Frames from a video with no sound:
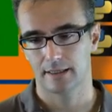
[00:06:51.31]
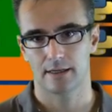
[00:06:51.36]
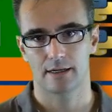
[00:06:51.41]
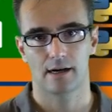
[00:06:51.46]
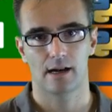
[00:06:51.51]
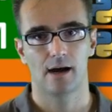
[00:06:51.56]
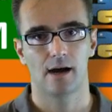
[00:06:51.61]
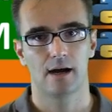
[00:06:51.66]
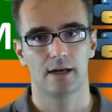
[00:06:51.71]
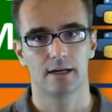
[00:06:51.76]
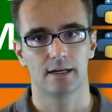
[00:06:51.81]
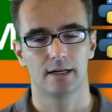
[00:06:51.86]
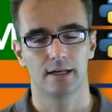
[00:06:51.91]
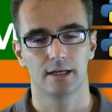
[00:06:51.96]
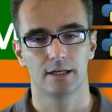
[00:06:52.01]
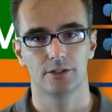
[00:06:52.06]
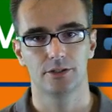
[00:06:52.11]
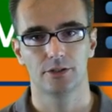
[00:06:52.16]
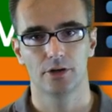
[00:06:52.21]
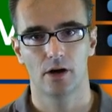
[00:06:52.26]

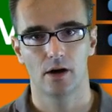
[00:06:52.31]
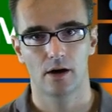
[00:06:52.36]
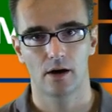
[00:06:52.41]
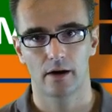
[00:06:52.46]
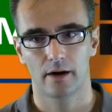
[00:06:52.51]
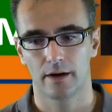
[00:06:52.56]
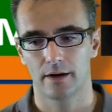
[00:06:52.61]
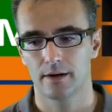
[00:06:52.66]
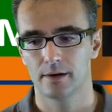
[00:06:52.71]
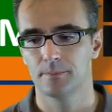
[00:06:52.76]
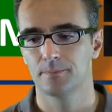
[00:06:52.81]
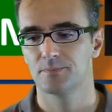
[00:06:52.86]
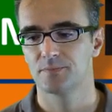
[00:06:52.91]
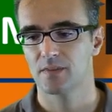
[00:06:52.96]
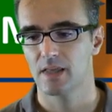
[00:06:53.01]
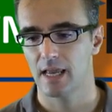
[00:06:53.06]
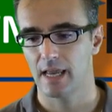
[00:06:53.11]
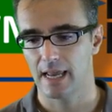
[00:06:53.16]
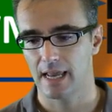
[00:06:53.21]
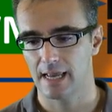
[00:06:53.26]
run Yarn
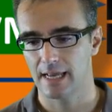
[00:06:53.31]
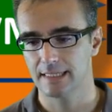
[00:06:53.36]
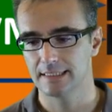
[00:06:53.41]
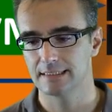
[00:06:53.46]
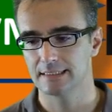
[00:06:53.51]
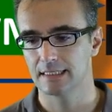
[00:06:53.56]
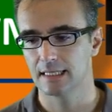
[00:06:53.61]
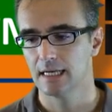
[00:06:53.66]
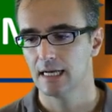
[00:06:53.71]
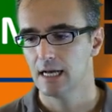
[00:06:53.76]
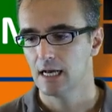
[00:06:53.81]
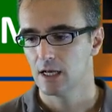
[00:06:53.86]
and